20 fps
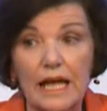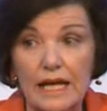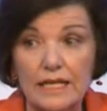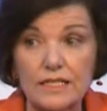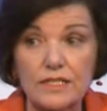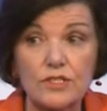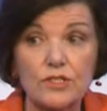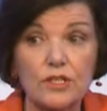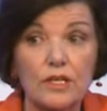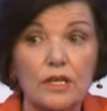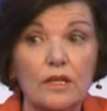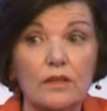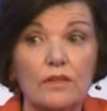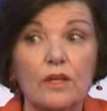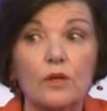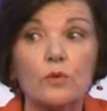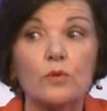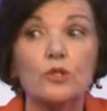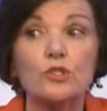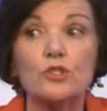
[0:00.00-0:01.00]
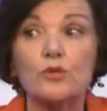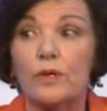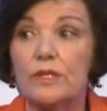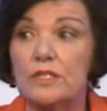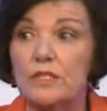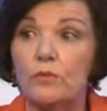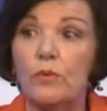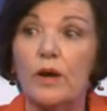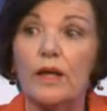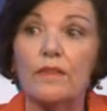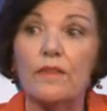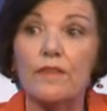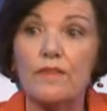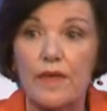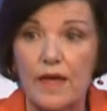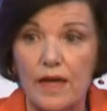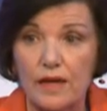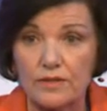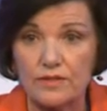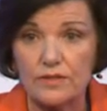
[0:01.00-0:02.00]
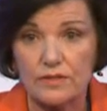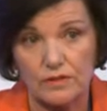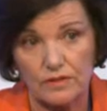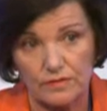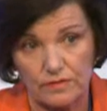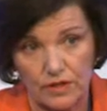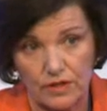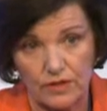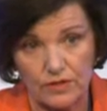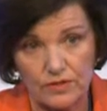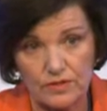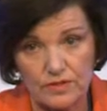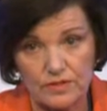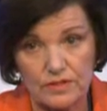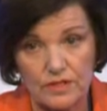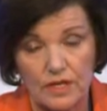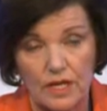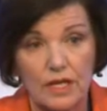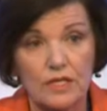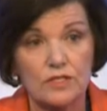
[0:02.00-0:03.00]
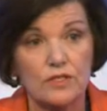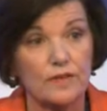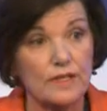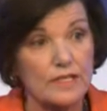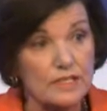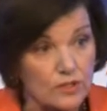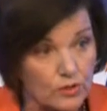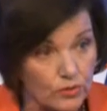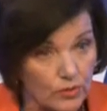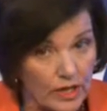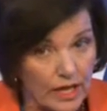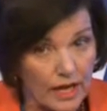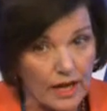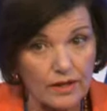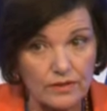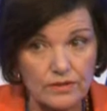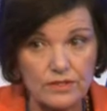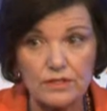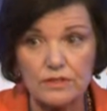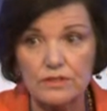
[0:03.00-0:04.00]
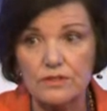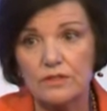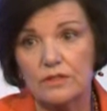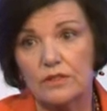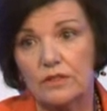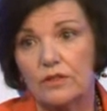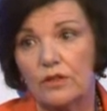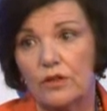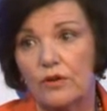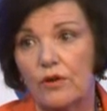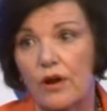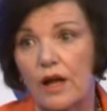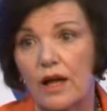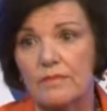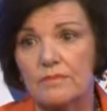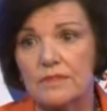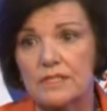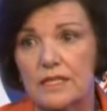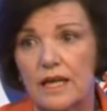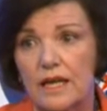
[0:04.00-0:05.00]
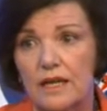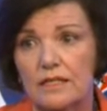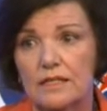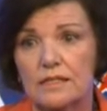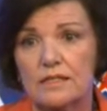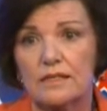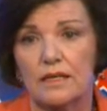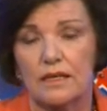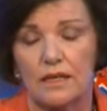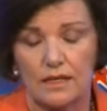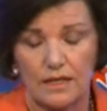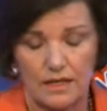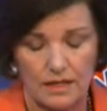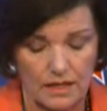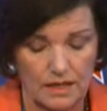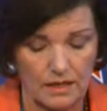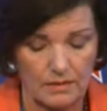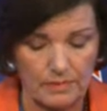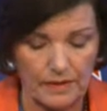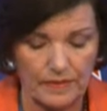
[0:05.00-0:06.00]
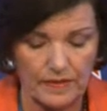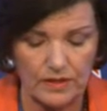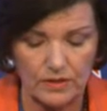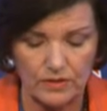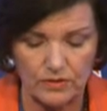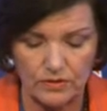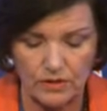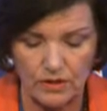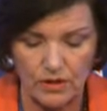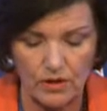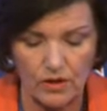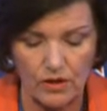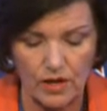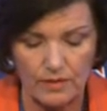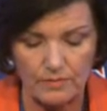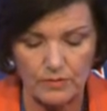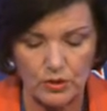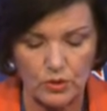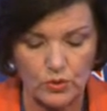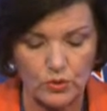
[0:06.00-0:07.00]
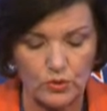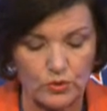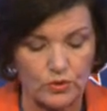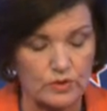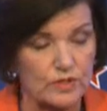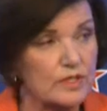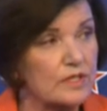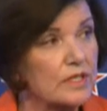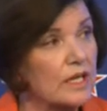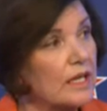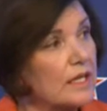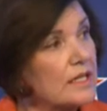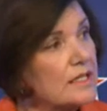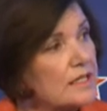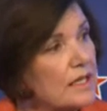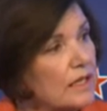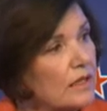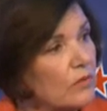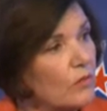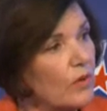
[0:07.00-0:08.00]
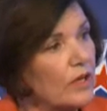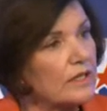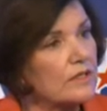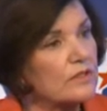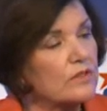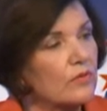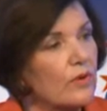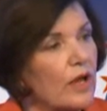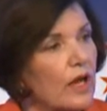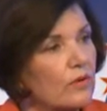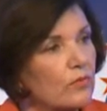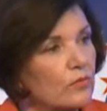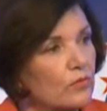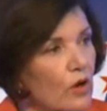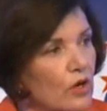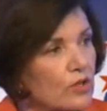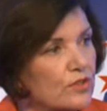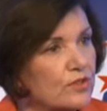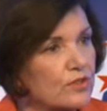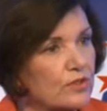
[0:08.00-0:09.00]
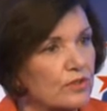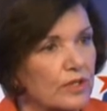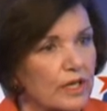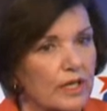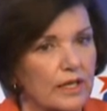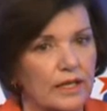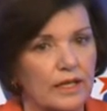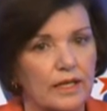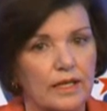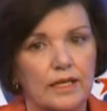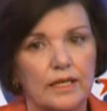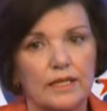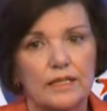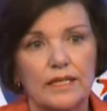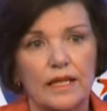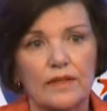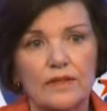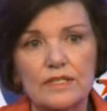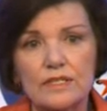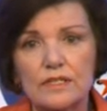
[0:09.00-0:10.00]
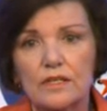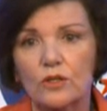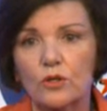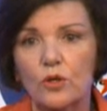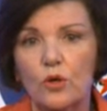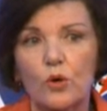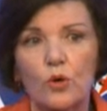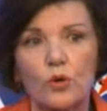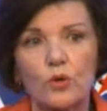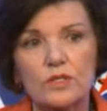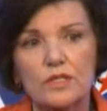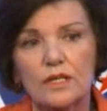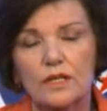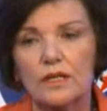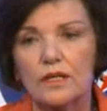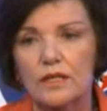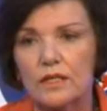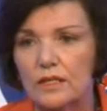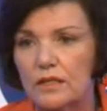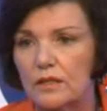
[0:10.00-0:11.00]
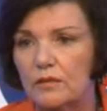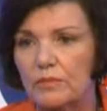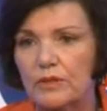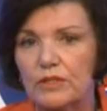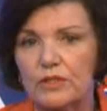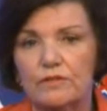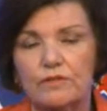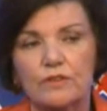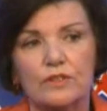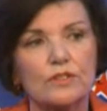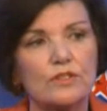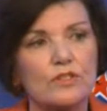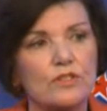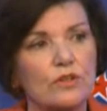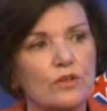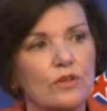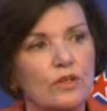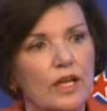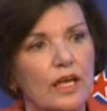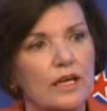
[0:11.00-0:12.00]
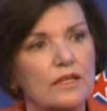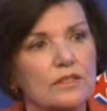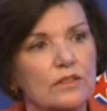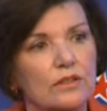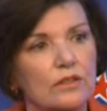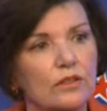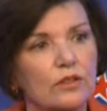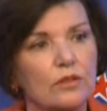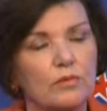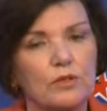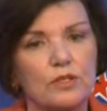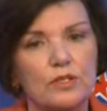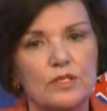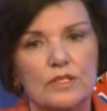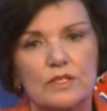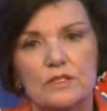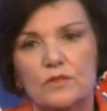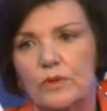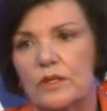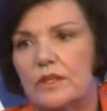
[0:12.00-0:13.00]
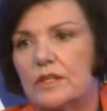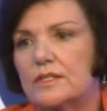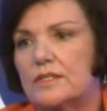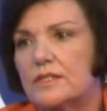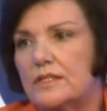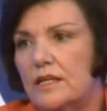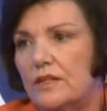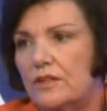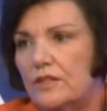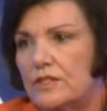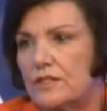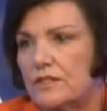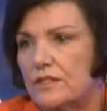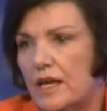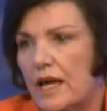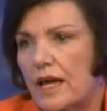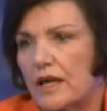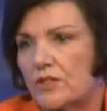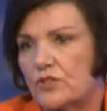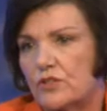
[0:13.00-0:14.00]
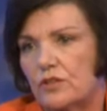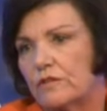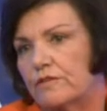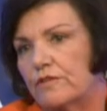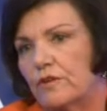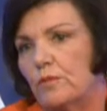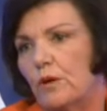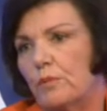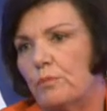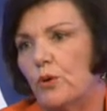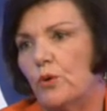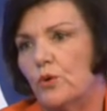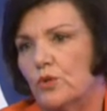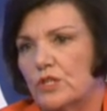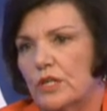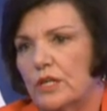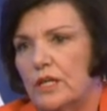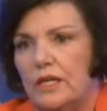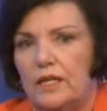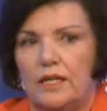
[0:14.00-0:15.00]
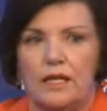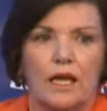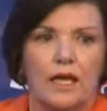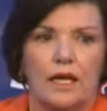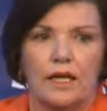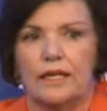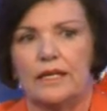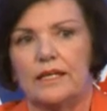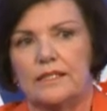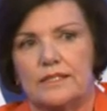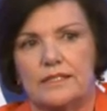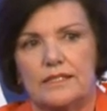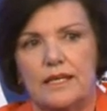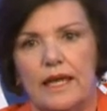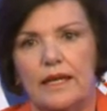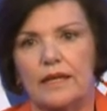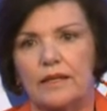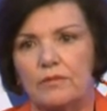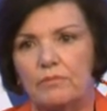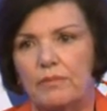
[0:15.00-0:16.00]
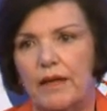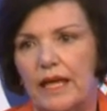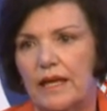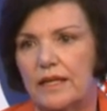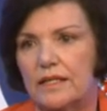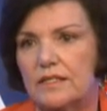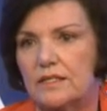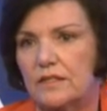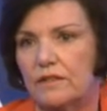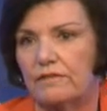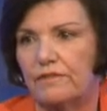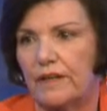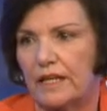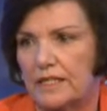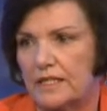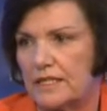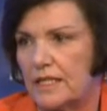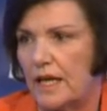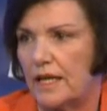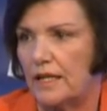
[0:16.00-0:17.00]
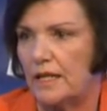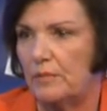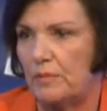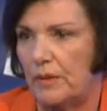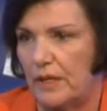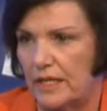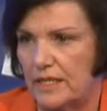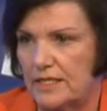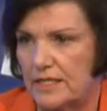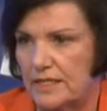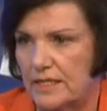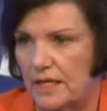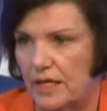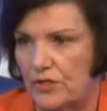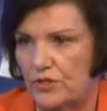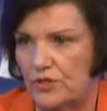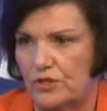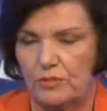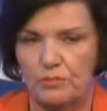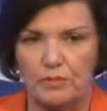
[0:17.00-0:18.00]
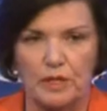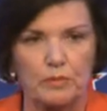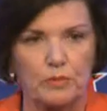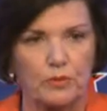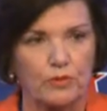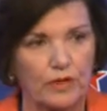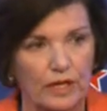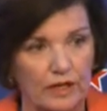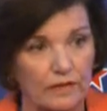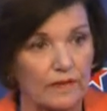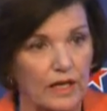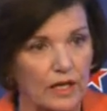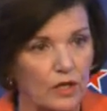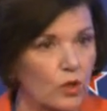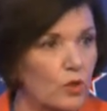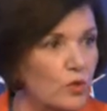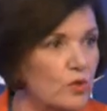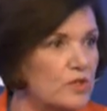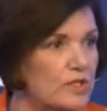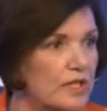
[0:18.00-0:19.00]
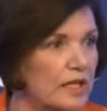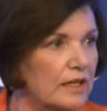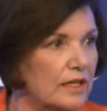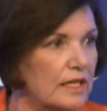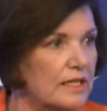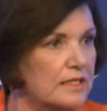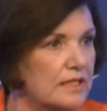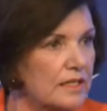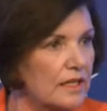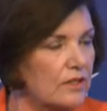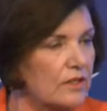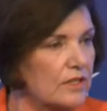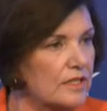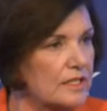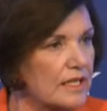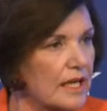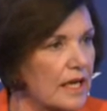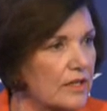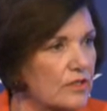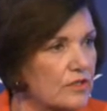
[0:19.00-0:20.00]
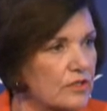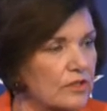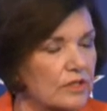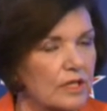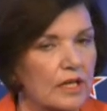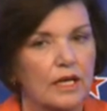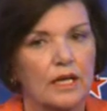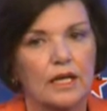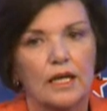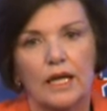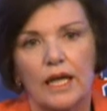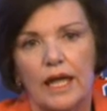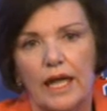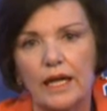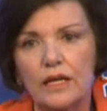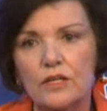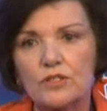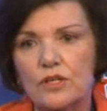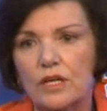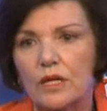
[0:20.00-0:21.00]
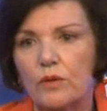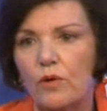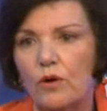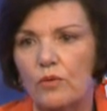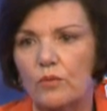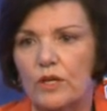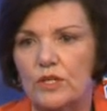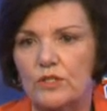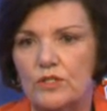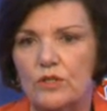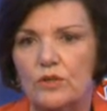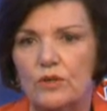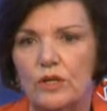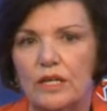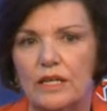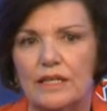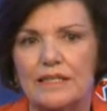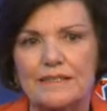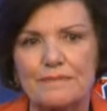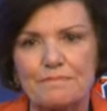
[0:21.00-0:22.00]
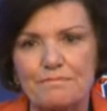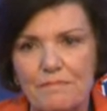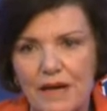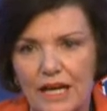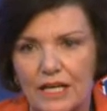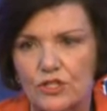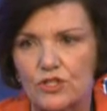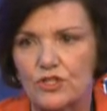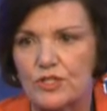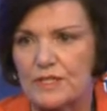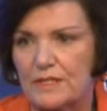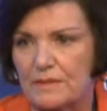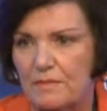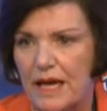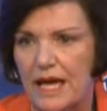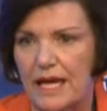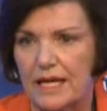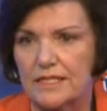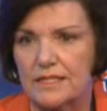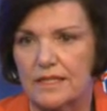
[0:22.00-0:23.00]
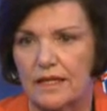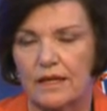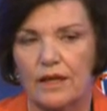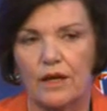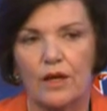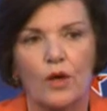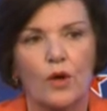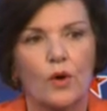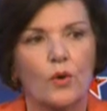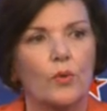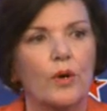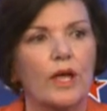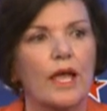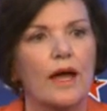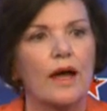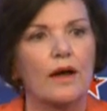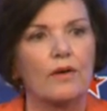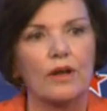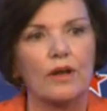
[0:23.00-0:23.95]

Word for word: last year there were 21,000 of those, so they're still counted in the crime stats, uh, but they don't clog up the courts. Second one is around rostering. Now, this can cause a little bit of concern out in the communities when the senior sergeant from Opotiki gets taken back into the Whakatane police station and people think they're losing their senior sergeant. Actually, what we're doing is much smarter. We are